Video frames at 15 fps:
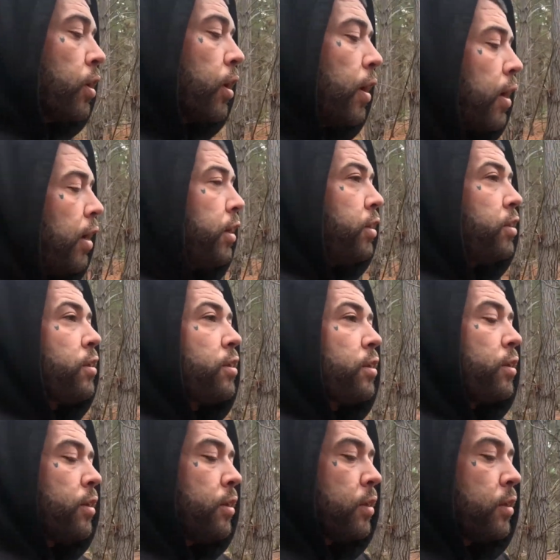And
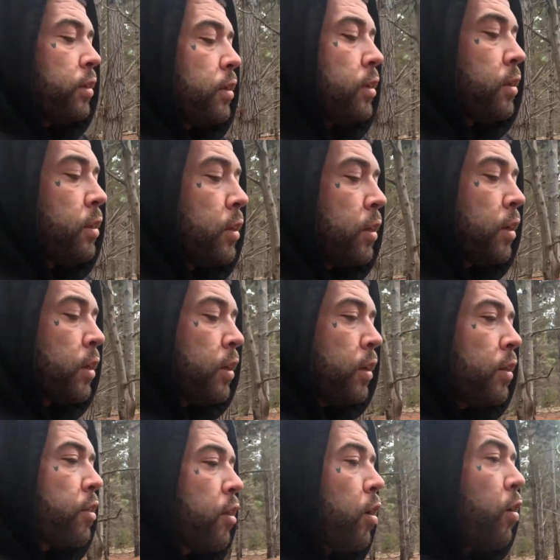
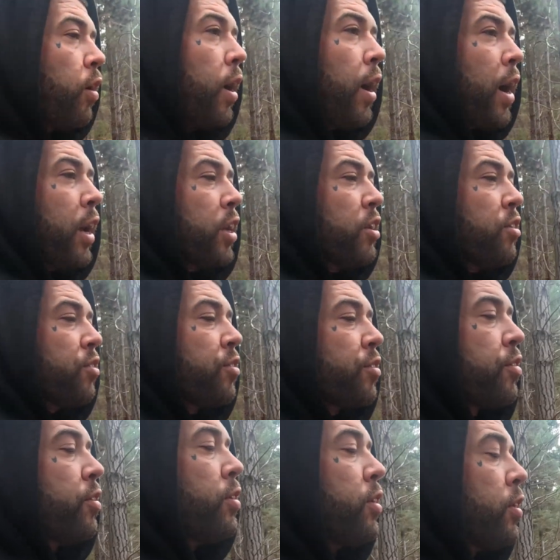there are
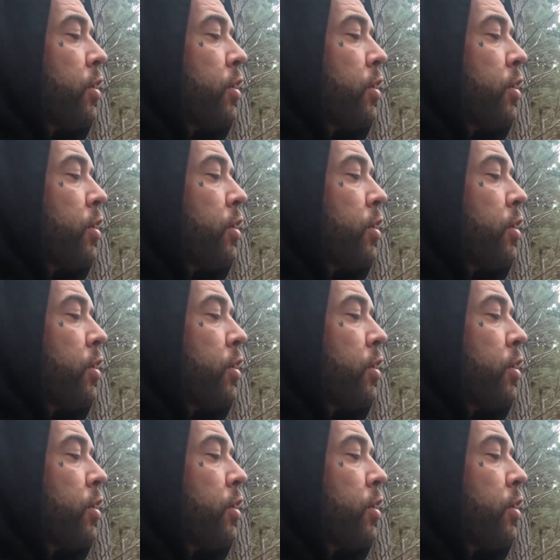artists